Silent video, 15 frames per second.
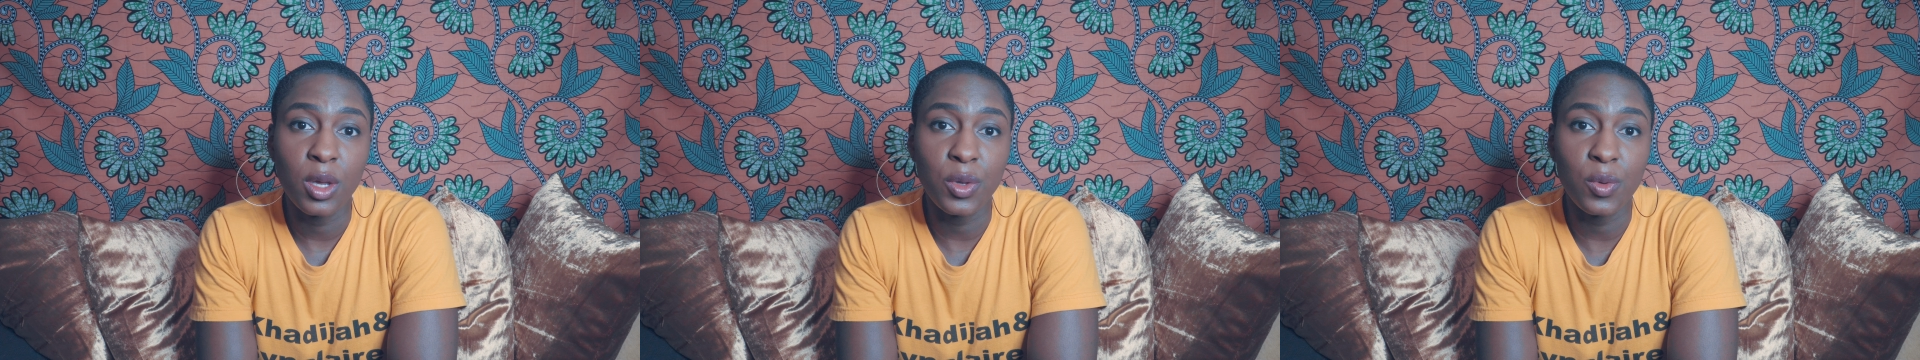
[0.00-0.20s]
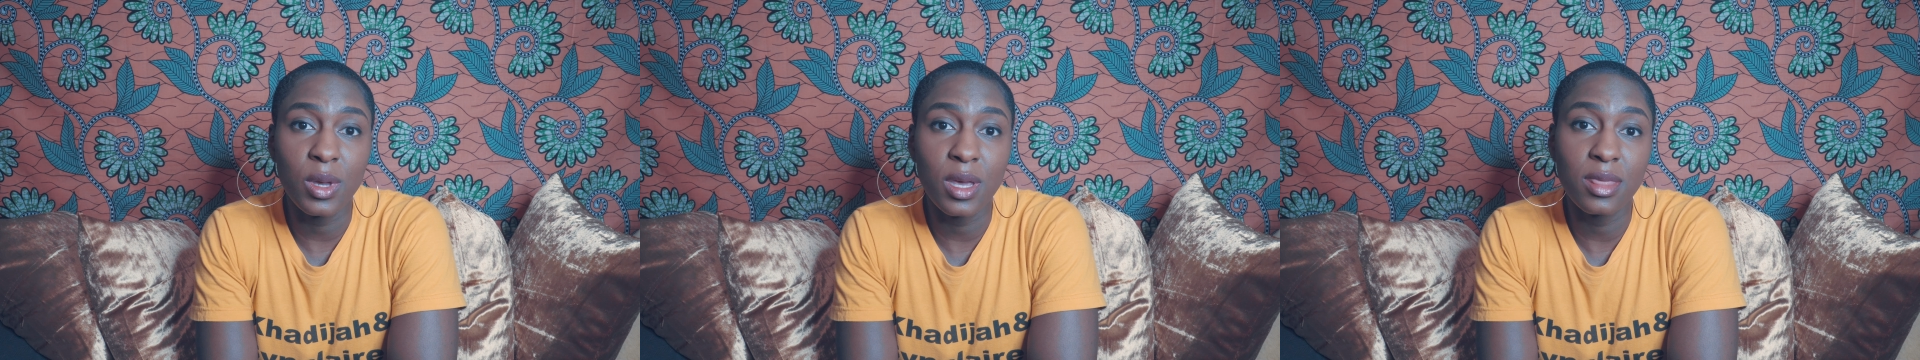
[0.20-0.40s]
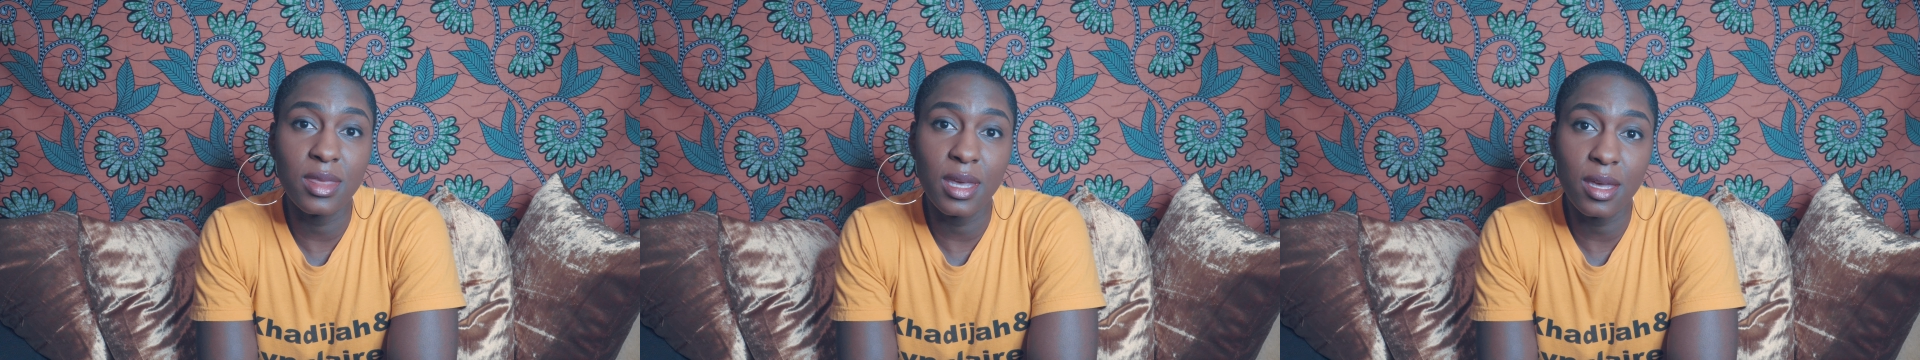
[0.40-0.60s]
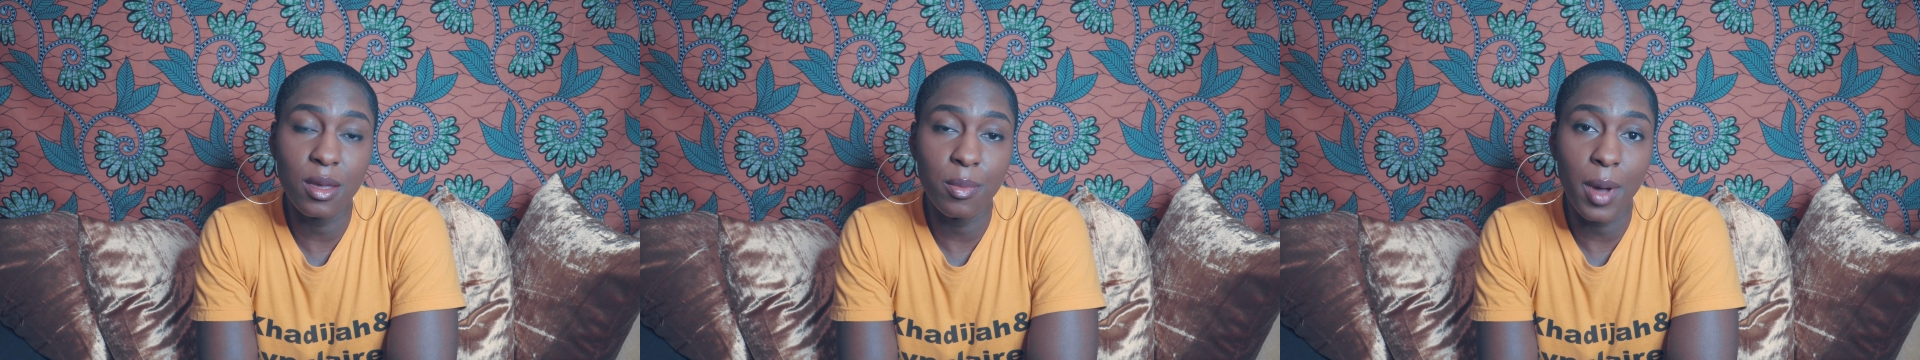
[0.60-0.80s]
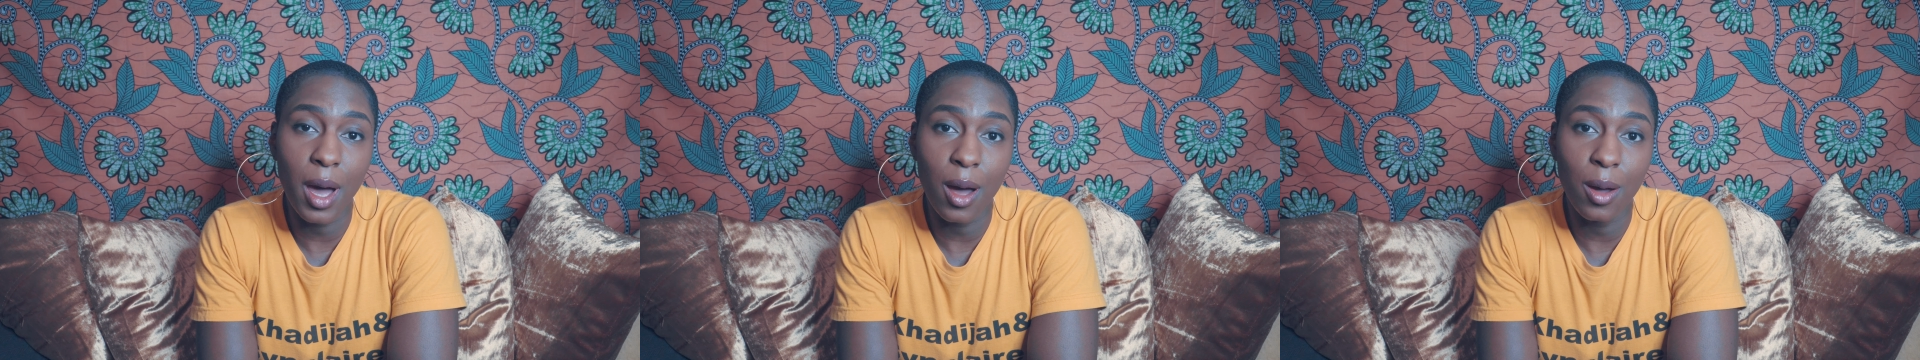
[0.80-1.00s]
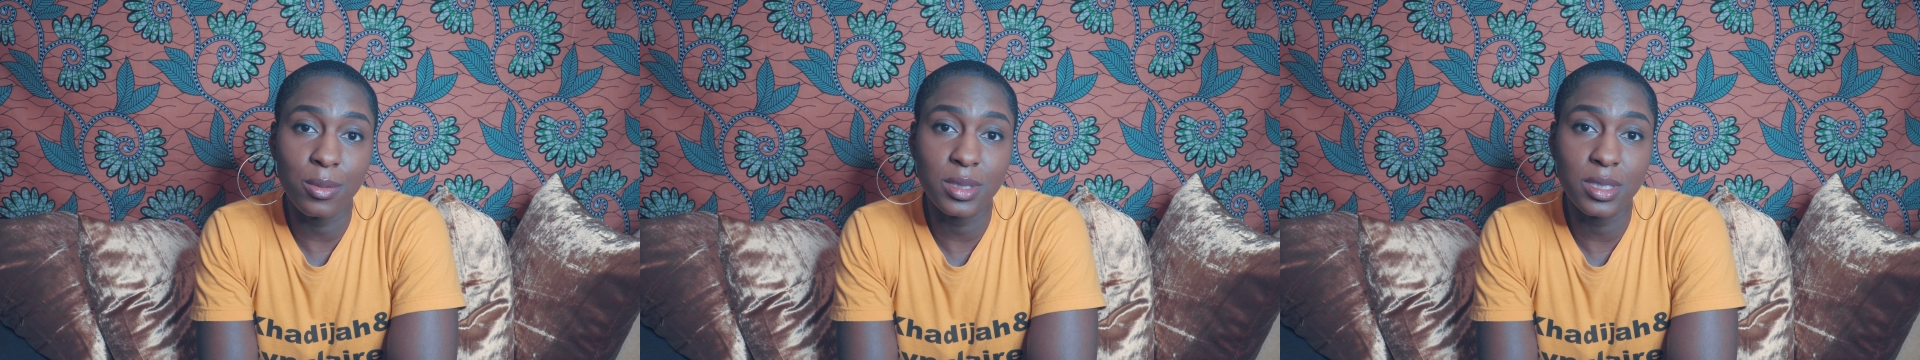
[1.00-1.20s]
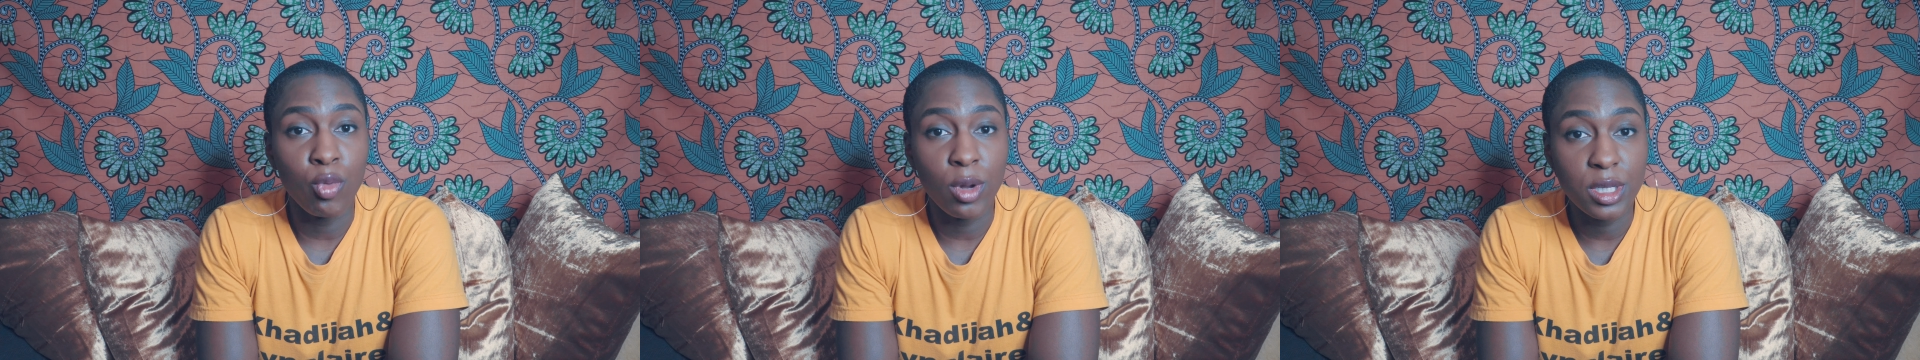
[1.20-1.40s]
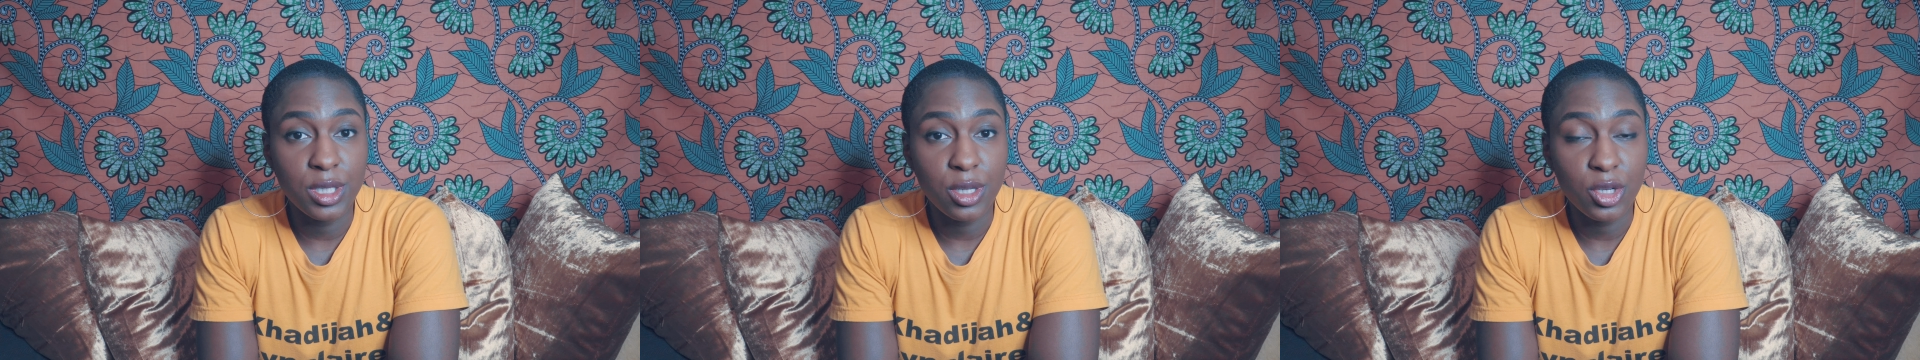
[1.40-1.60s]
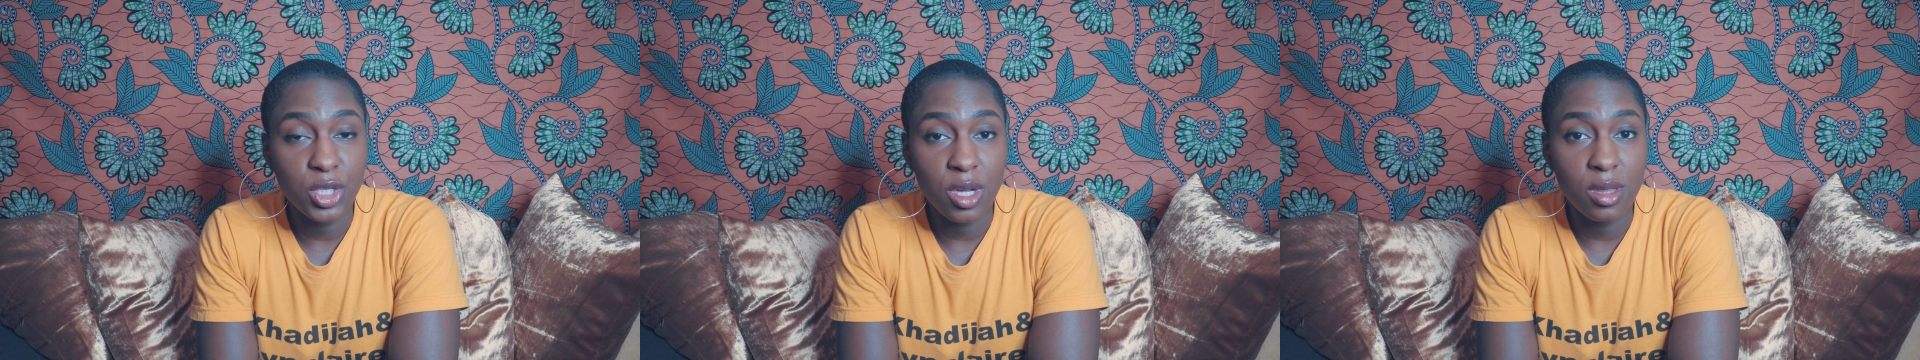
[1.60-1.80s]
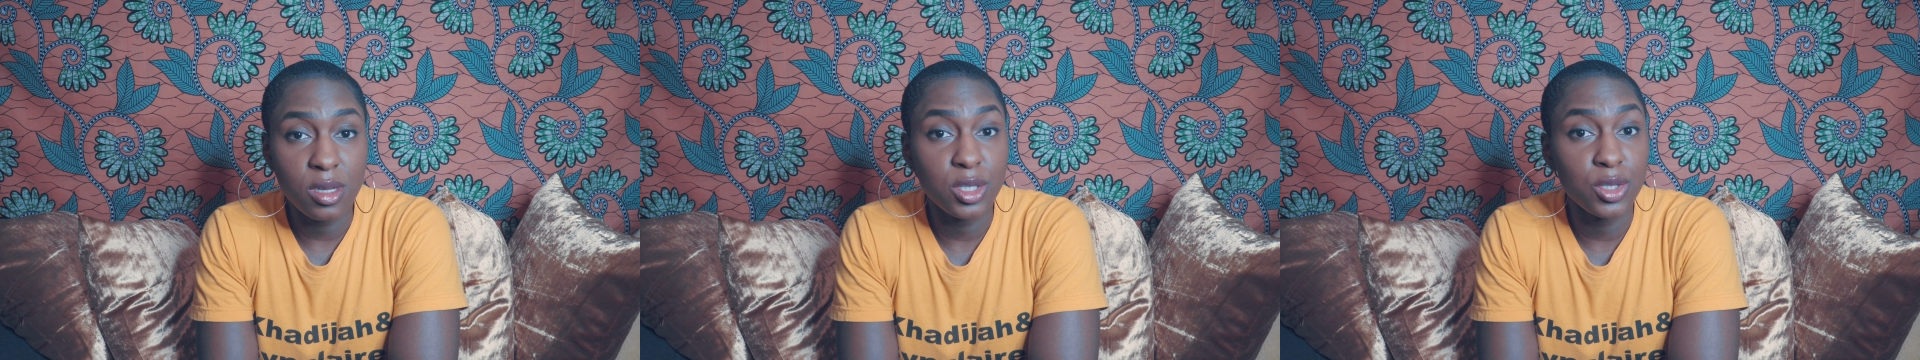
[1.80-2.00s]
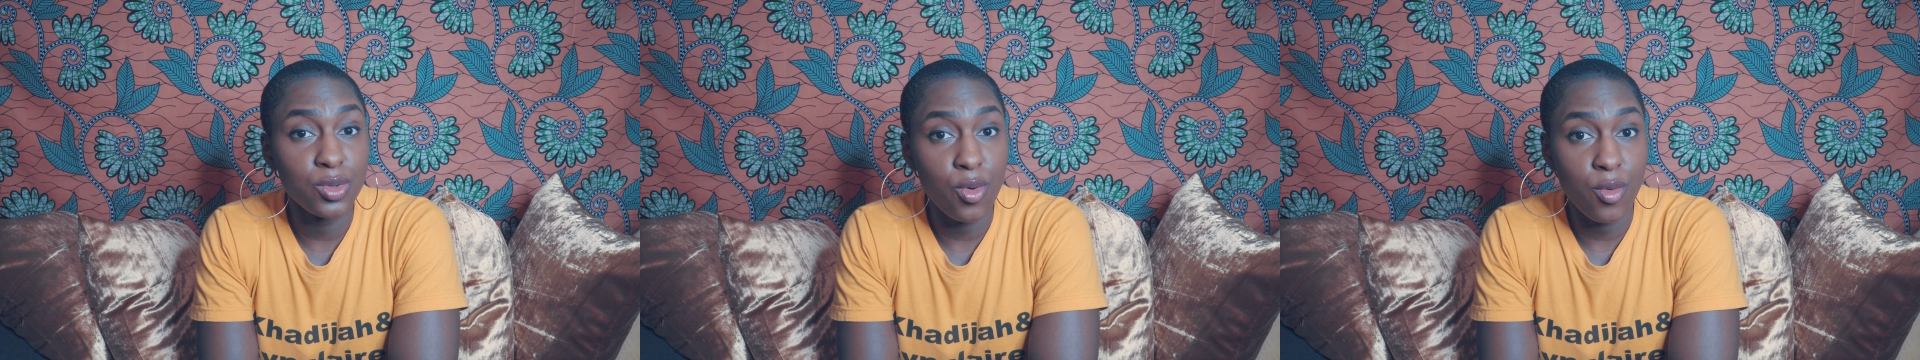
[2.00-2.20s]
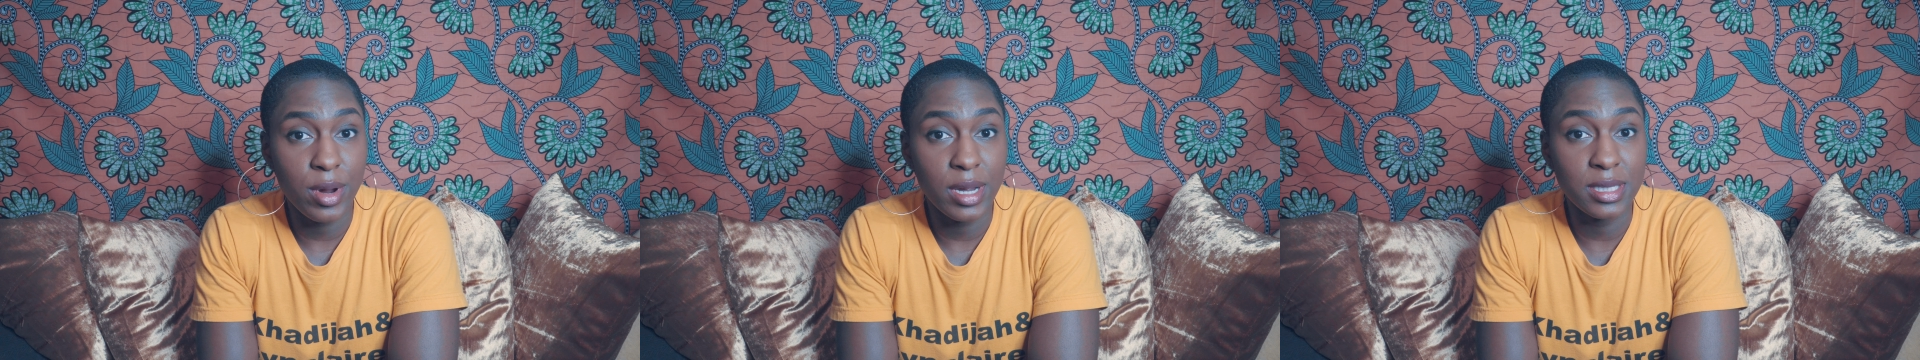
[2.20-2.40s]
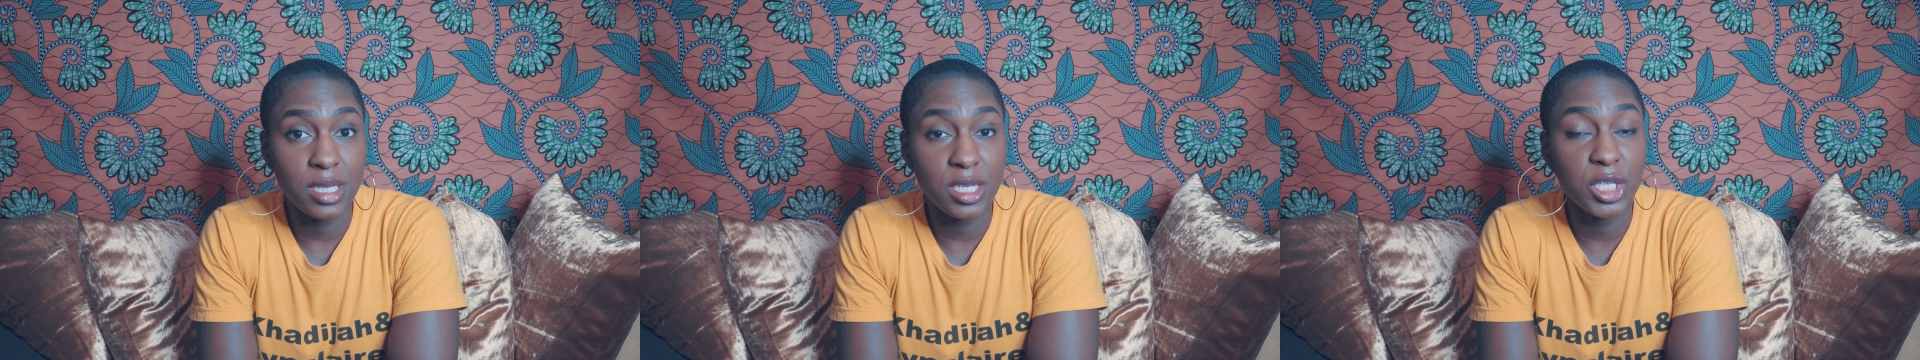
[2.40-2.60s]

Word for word: you can think about researching the stories